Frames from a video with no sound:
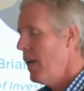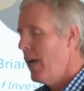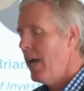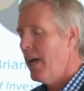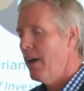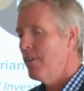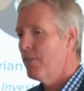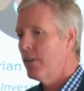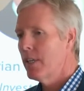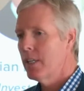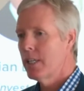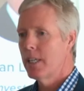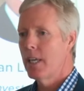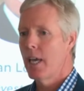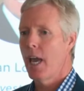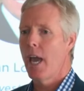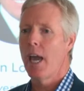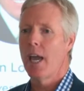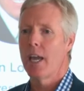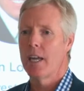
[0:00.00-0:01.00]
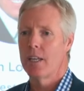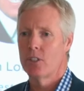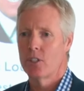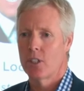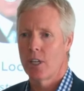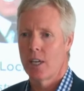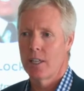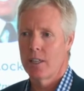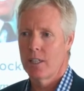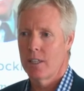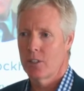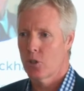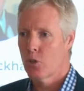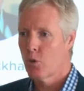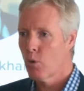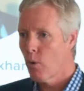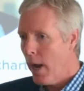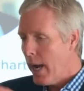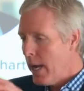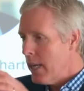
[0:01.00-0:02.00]
have engaged in this
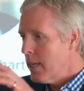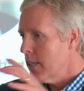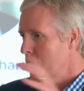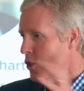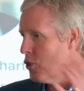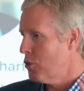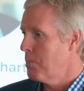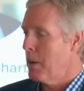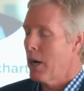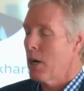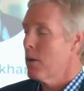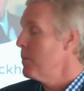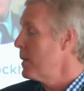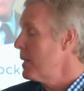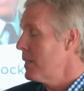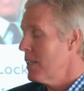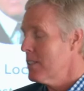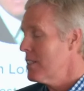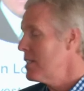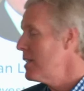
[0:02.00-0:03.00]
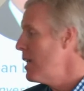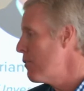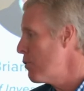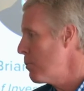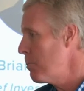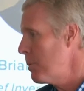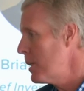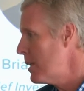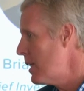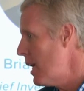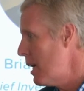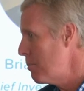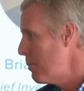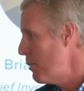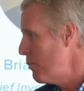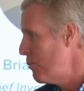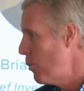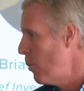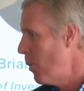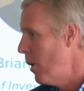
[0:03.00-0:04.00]
grand experiment that's never been done
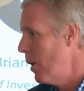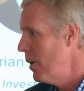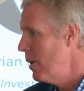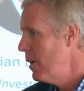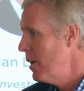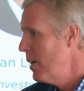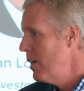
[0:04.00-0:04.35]
before.